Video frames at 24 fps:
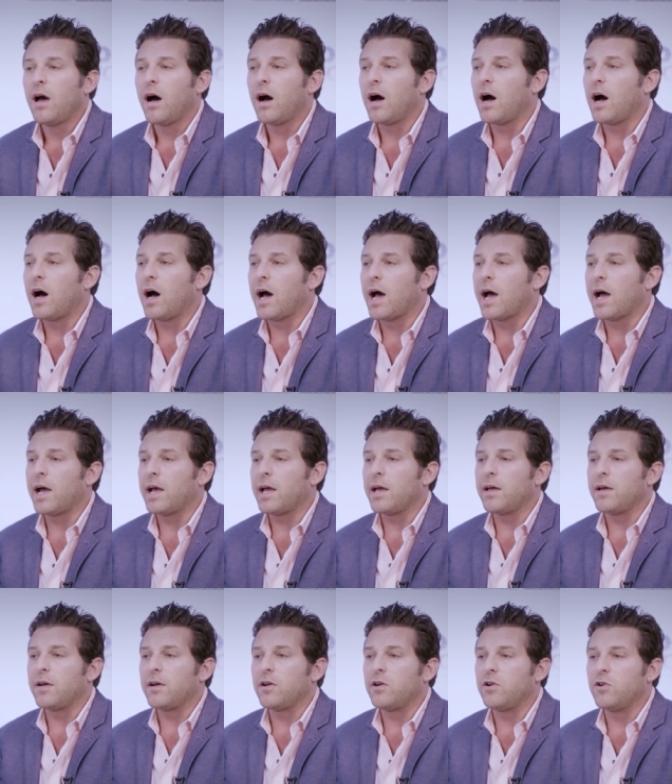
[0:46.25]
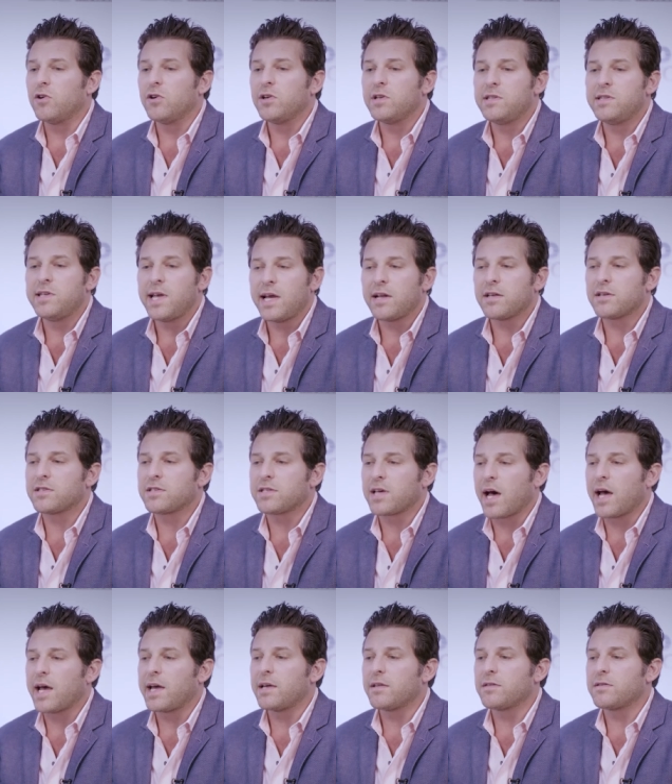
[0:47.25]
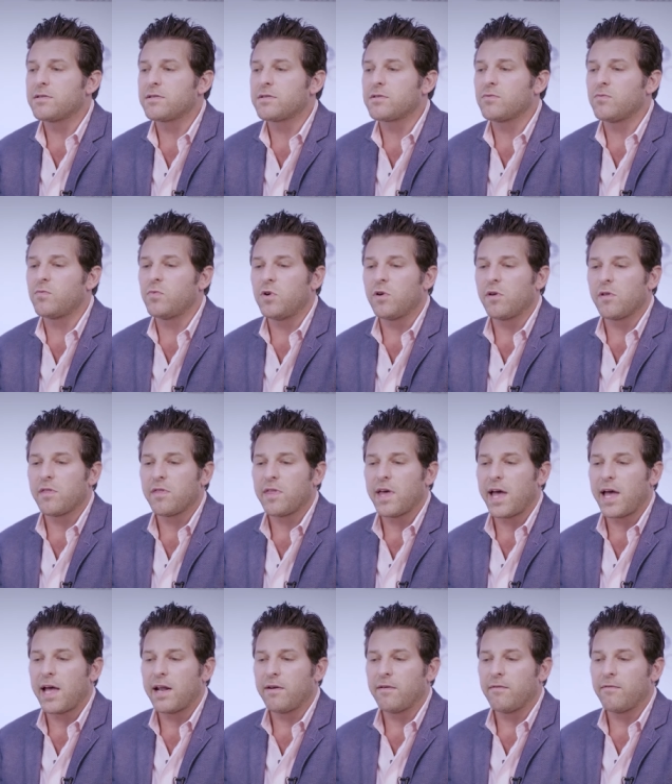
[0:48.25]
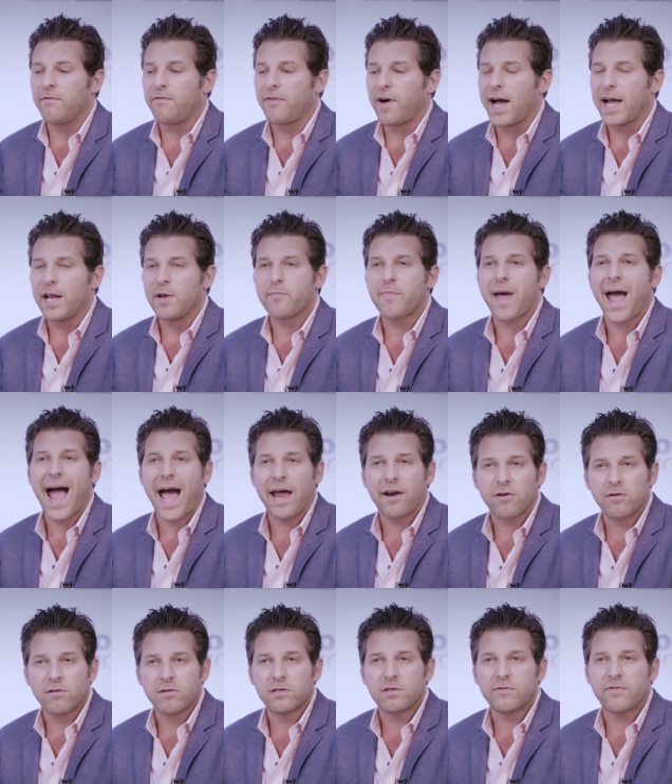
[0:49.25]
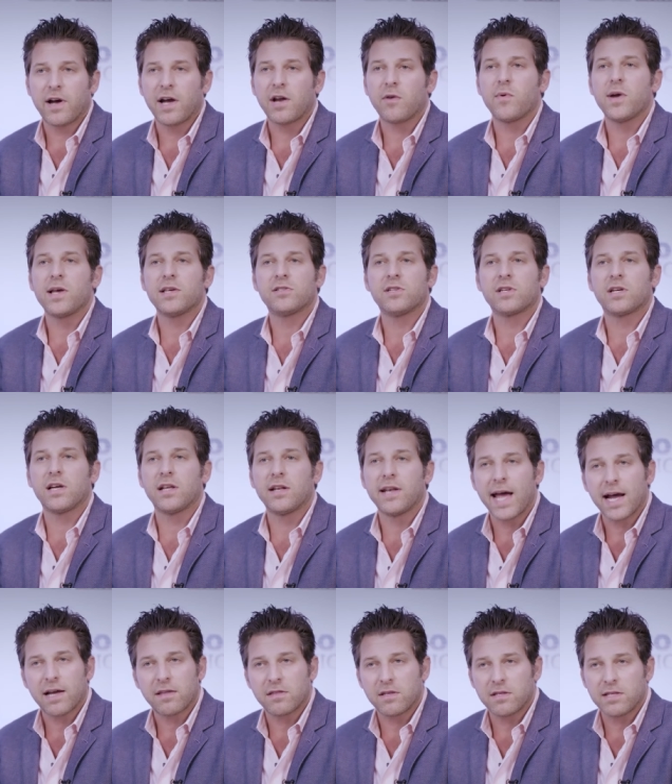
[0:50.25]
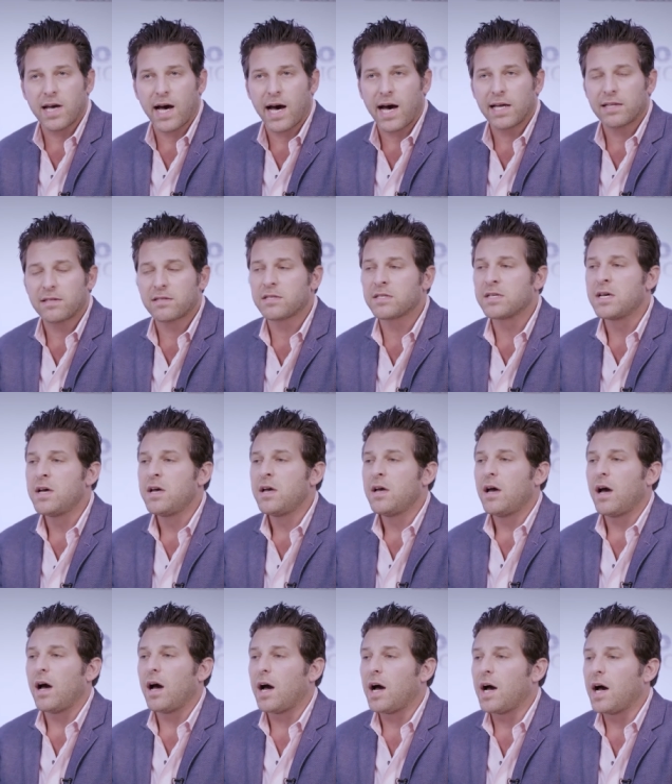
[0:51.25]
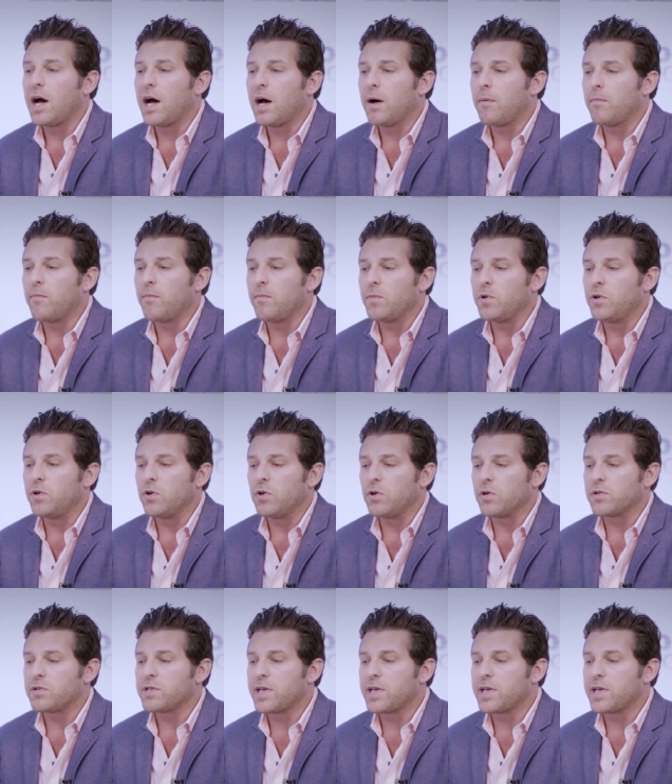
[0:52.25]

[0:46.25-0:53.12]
Uh, good data science will then find patterns, find ways to connect the dots. Um, you'll